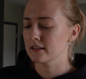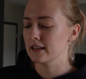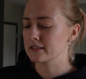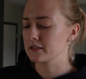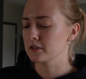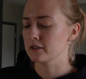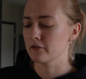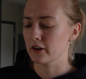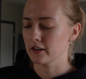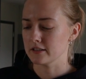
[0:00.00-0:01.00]
It's
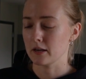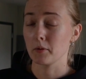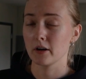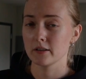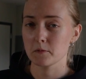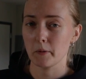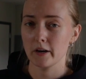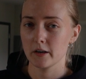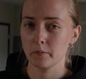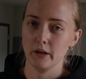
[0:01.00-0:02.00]
very summer
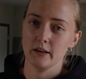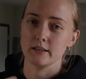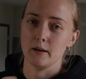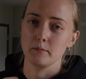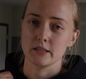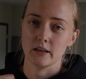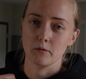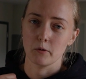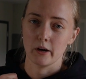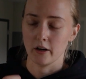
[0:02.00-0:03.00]
inspired because I'm sick
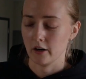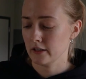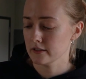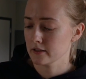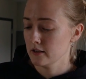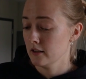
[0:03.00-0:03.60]
of wearing hoodies.